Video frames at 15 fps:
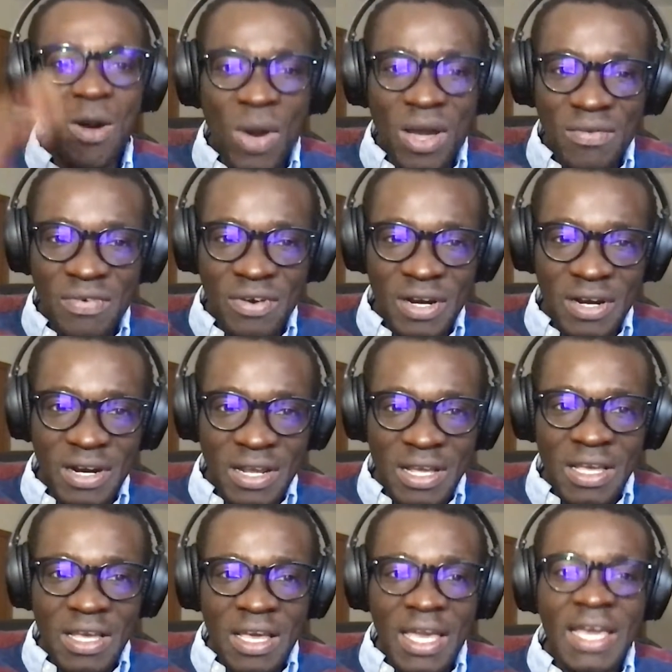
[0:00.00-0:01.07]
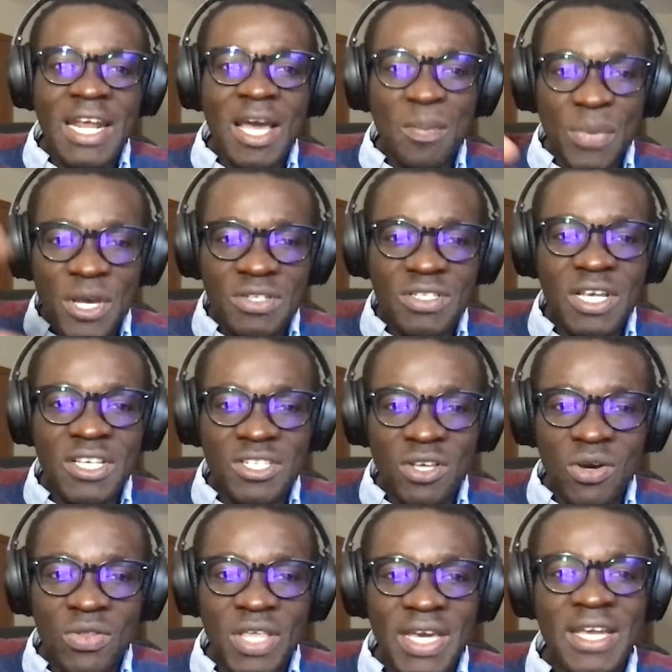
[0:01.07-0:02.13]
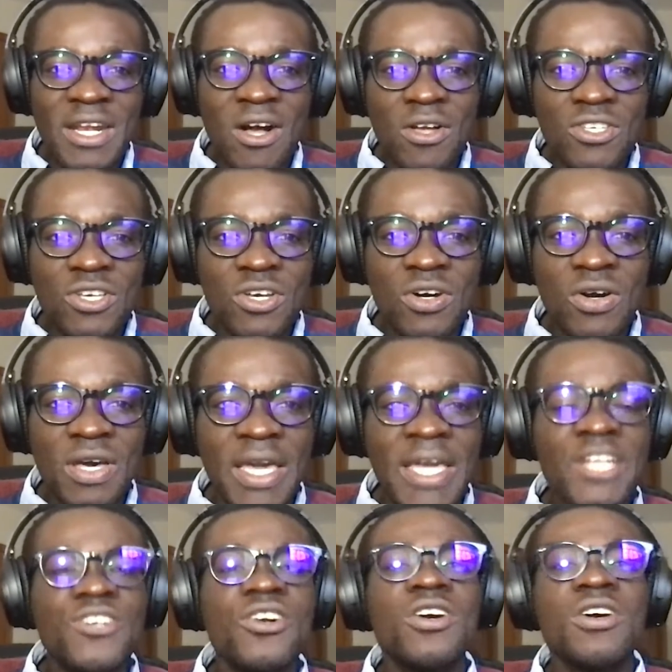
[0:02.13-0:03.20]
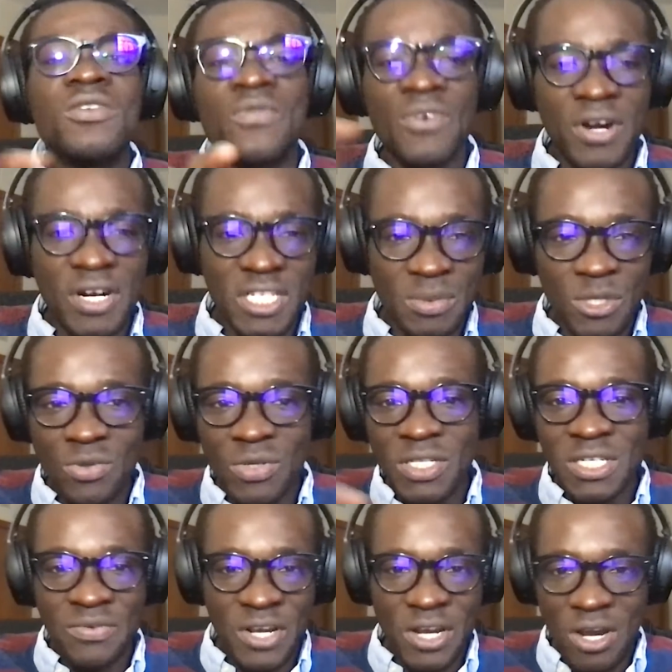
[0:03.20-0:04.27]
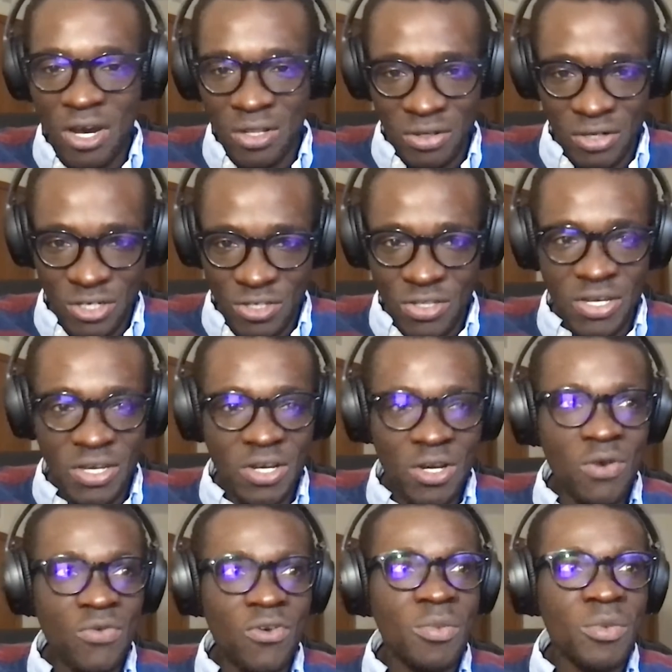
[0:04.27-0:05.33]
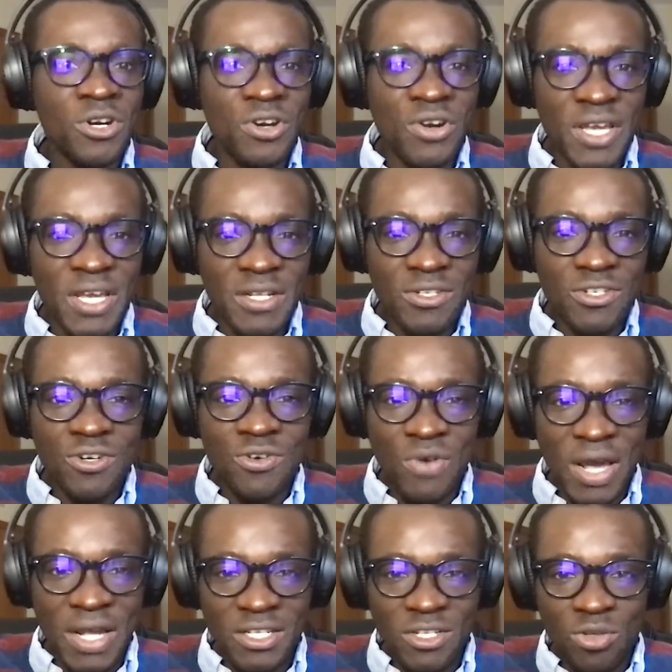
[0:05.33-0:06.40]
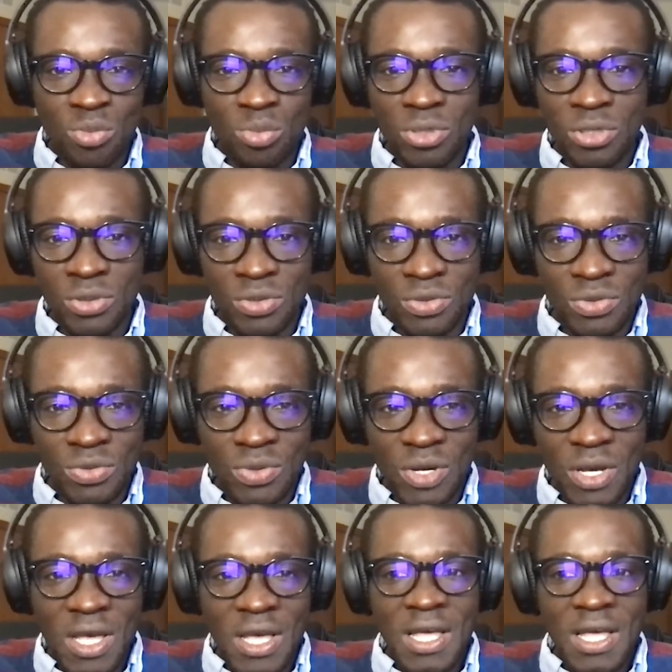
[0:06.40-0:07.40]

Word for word: However, it appears as though they can also interconvert between different colors. So they can go from green to red to blue.